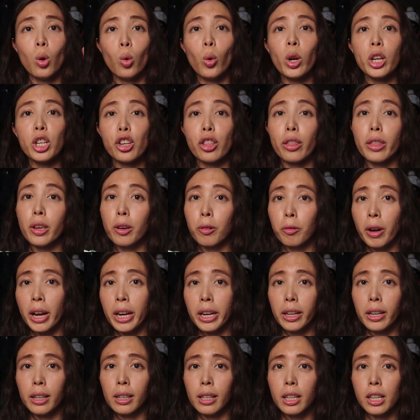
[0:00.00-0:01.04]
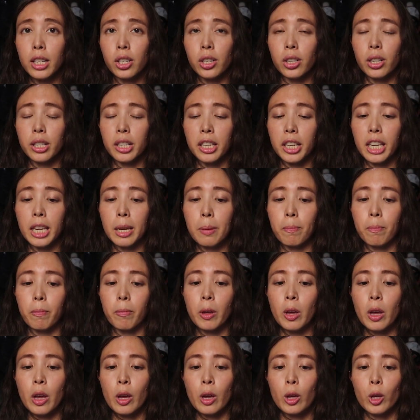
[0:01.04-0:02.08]
which theoretically should keep
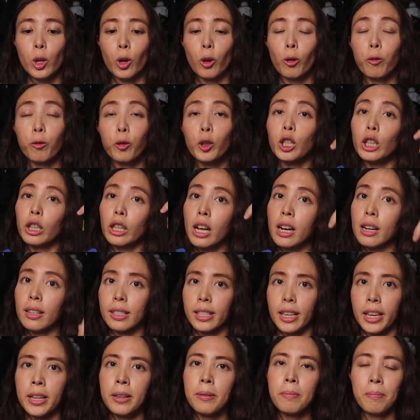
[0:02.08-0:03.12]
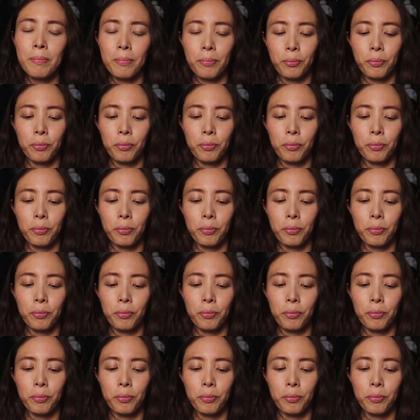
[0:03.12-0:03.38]
your foot locked in,